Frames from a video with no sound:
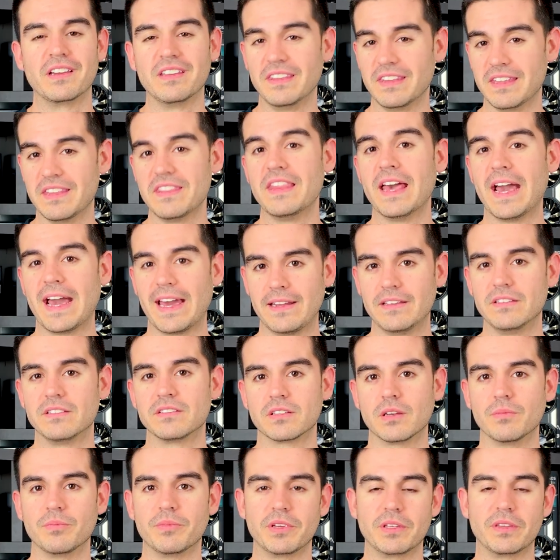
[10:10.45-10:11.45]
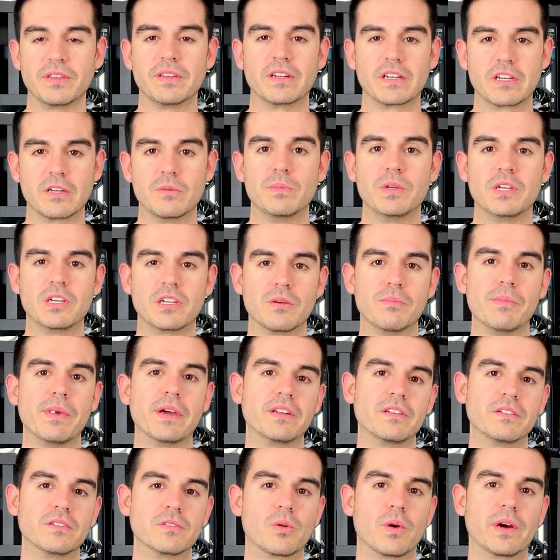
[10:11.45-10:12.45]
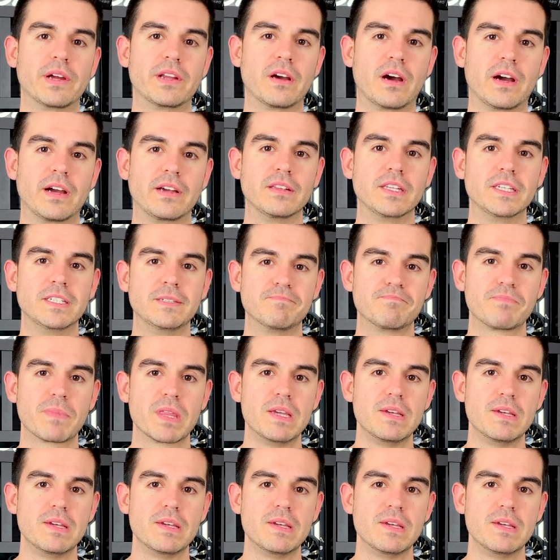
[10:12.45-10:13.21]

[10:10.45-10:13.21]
And that is something that can be commended quite highly.